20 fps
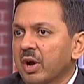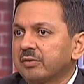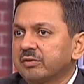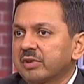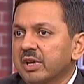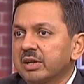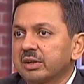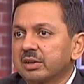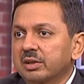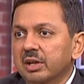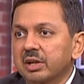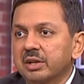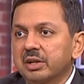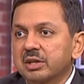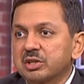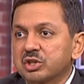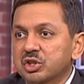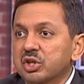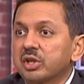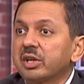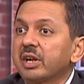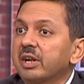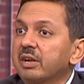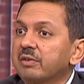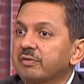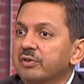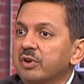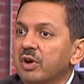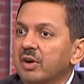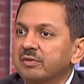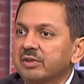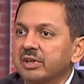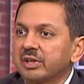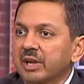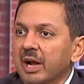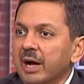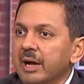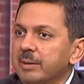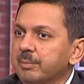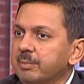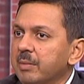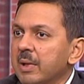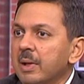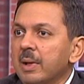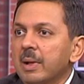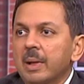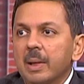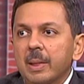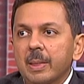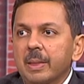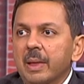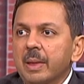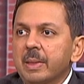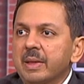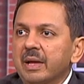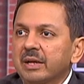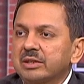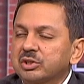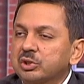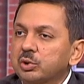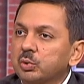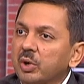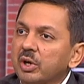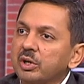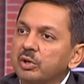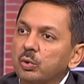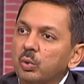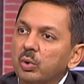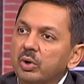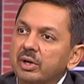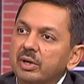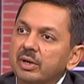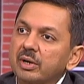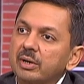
have the inclination and if you have the time, then yes, you can do it.